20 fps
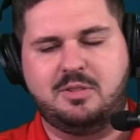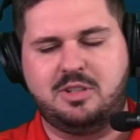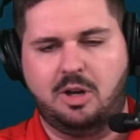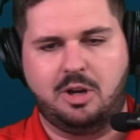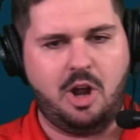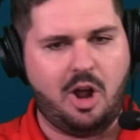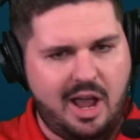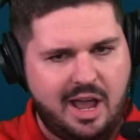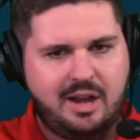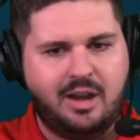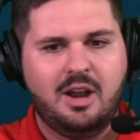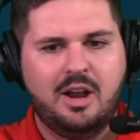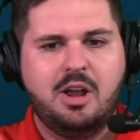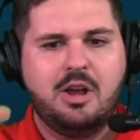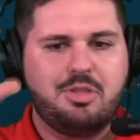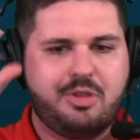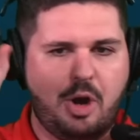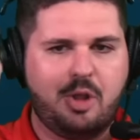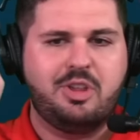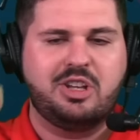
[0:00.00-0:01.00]
So go ahead,
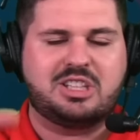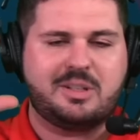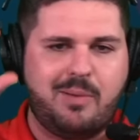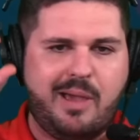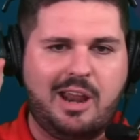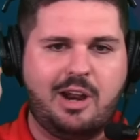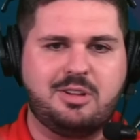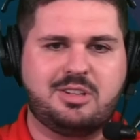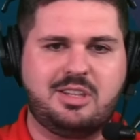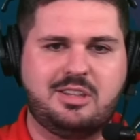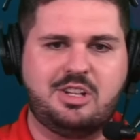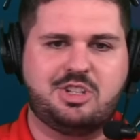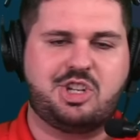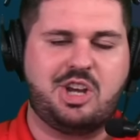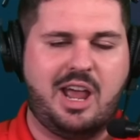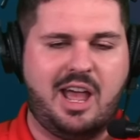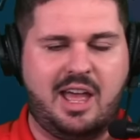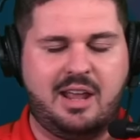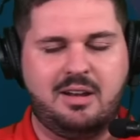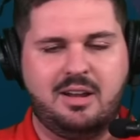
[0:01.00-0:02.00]
throw the tomatoes in the
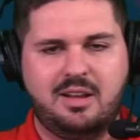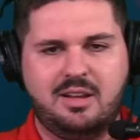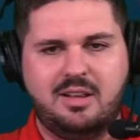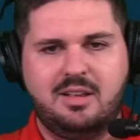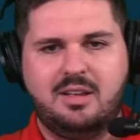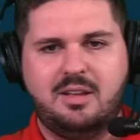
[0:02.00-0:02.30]
chat.